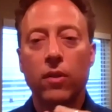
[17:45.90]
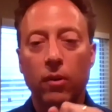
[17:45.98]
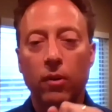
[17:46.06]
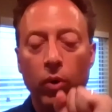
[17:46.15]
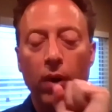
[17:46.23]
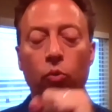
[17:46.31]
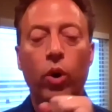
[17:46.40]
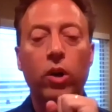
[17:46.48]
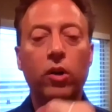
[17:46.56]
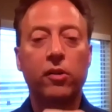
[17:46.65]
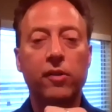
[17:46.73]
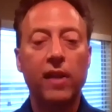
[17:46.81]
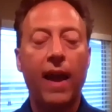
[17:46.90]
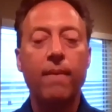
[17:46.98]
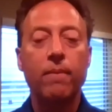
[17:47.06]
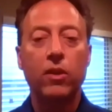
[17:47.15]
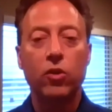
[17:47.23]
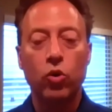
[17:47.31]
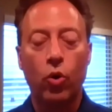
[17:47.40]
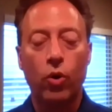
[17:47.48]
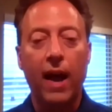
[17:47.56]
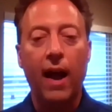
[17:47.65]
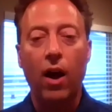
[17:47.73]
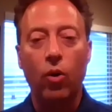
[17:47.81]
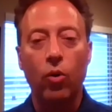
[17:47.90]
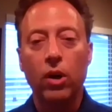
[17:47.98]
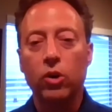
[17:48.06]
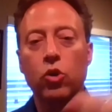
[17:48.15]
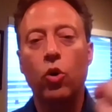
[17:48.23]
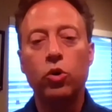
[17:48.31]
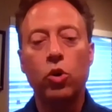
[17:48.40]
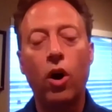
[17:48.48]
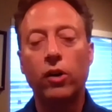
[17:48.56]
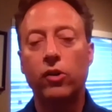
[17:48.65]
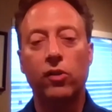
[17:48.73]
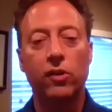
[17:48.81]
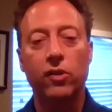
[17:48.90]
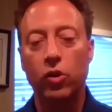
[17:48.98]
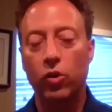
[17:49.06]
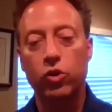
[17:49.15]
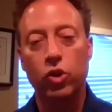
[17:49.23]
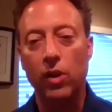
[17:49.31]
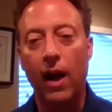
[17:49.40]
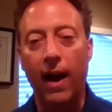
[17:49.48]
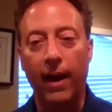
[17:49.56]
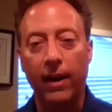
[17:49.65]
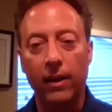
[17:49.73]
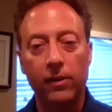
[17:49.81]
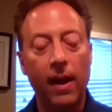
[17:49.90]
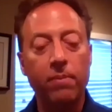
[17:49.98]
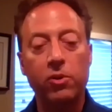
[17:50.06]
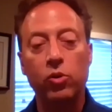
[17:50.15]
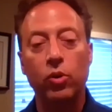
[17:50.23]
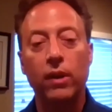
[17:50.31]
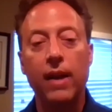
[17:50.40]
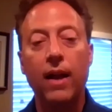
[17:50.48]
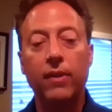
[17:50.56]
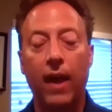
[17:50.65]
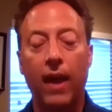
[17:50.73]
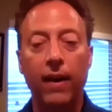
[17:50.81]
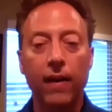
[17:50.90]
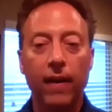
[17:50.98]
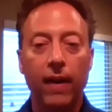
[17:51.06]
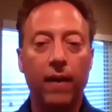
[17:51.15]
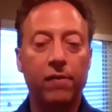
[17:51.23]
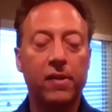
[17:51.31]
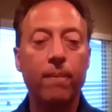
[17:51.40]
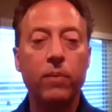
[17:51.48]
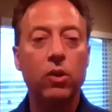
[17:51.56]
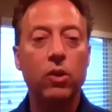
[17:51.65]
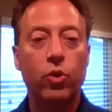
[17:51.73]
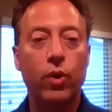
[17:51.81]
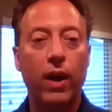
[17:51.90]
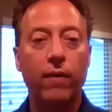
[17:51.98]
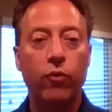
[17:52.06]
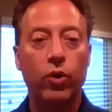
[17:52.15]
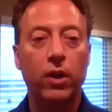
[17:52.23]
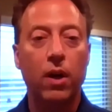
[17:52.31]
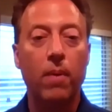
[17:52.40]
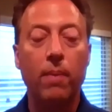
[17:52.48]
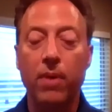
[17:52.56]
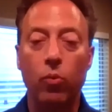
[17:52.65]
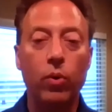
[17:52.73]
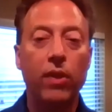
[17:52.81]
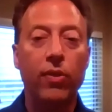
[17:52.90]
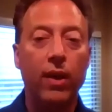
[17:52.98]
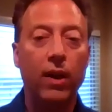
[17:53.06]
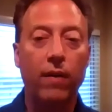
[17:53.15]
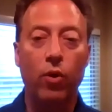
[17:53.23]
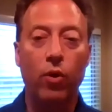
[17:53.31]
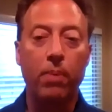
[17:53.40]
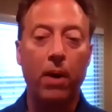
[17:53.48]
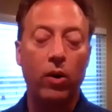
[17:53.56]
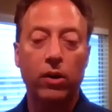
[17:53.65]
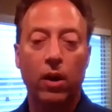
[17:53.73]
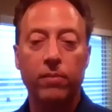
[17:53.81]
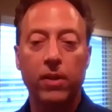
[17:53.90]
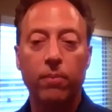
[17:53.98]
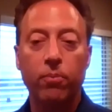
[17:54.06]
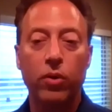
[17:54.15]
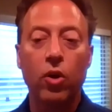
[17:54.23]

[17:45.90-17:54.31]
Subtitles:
we're slamming the door now, don't talk to us until July. It's absolutely not that. If something creative were to come up that we think of or a parent comes up with,